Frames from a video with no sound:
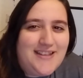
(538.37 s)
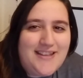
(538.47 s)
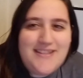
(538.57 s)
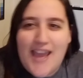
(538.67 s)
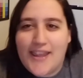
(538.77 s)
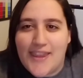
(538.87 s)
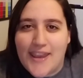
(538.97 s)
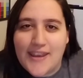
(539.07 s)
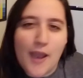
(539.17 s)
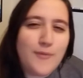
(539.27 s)
not
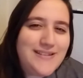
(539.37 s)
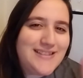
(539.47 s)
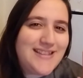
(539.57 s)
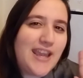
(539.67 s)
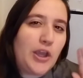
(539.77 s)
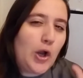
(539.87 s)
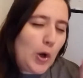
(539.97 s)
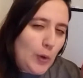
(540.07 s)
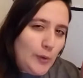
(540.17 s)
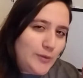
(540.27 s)
like, I wouldn't say
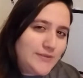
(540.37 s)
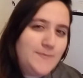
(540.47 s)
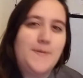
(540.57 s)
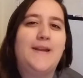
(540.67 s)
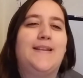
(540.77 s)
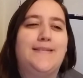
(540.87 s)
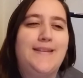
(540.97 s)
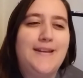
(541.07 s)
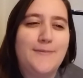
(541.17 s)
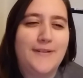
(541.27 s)
cold, but
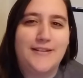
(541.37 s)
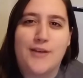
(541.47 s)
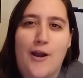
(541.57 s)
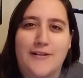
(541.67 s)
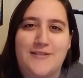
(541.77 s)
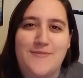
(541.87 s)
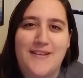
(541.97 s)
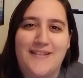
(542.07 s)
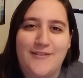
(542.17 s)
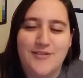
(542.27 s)
he didn't really talk to
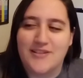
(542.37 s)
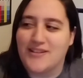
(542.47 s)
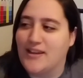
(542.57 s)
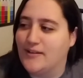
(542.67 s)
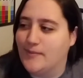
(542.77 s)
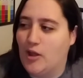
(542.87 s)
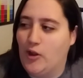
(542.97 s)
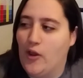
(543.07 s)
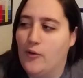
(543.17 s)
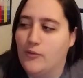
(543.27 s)
me. He was just like,
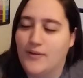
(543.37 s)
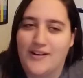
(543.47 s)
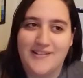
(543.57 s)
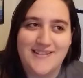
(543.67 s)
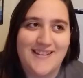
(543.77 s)
hello, and I was